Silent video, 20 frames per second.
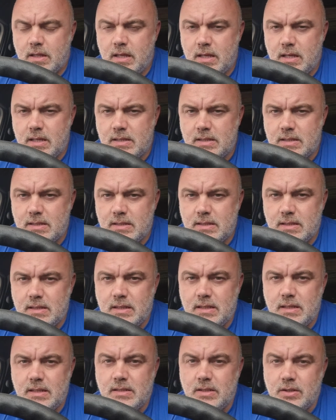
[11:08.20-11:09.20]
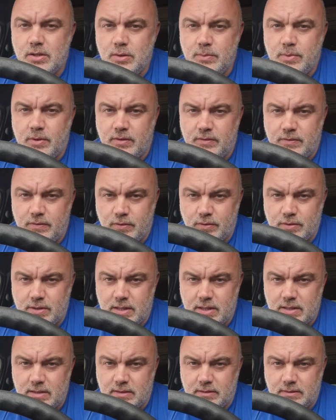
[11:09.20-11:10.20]
This is a 2.4
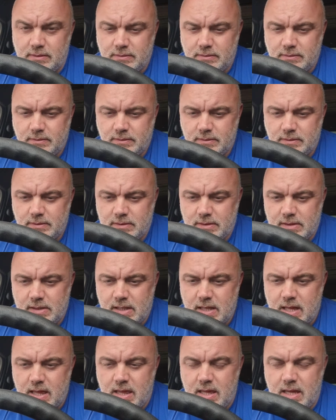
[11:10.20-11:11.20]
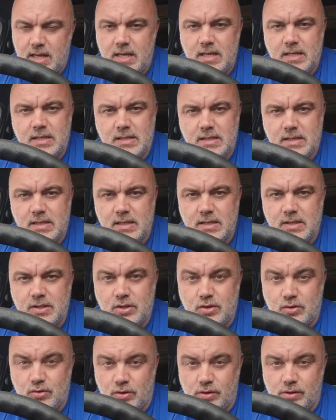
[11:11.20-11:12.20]
diesel. This
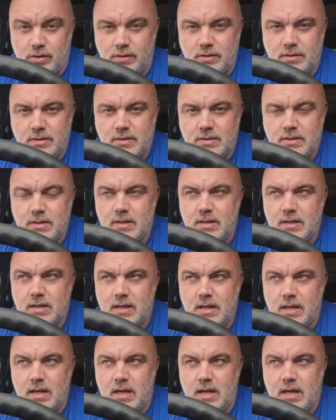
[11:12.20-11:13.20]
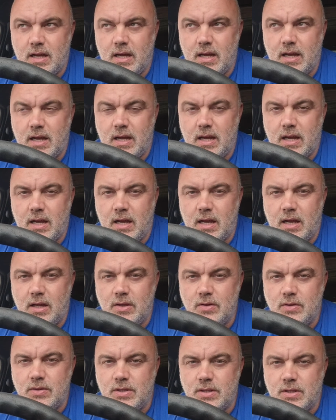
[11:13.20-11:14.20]
struggles. I
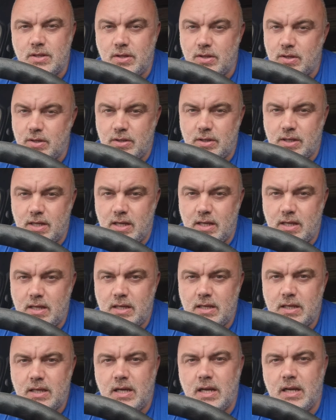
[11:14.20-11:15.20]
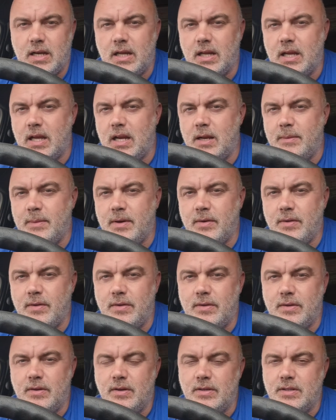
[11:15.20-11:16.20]
use third gear and I get
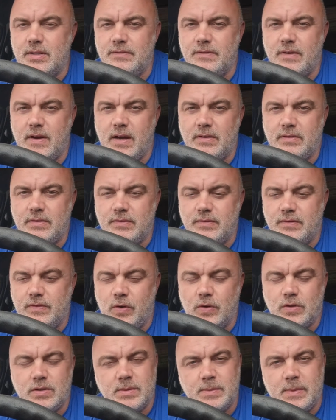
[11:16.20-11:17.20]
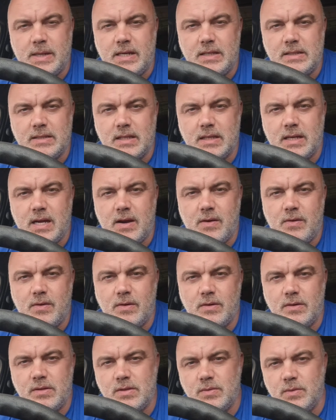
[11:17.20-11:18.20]
about 35 to 40 miles an
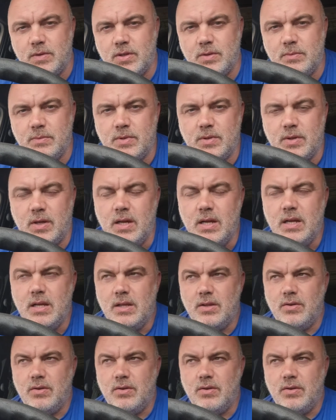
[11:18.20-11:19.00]
hour switching between.